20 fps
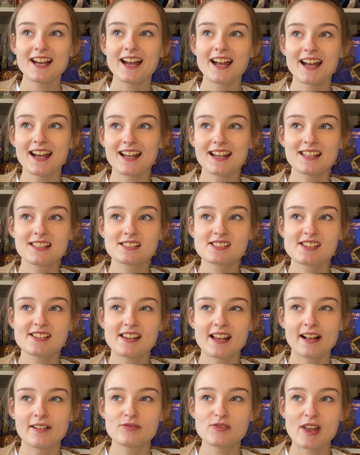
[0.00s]
And
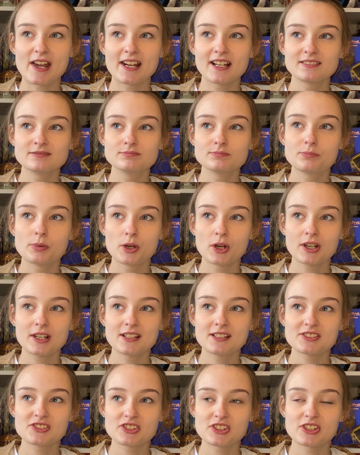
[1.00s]
yeah, that book
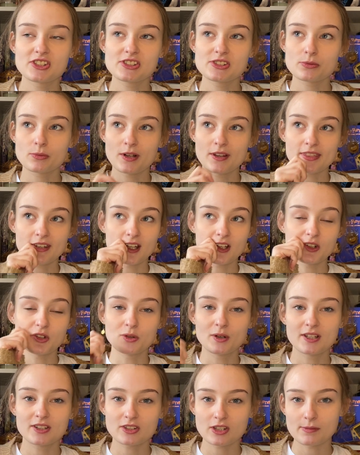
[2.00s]
is just one that I
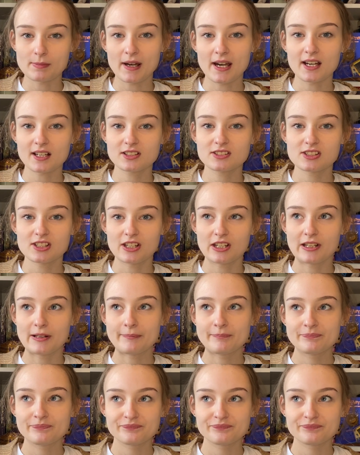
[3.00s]
always go back to.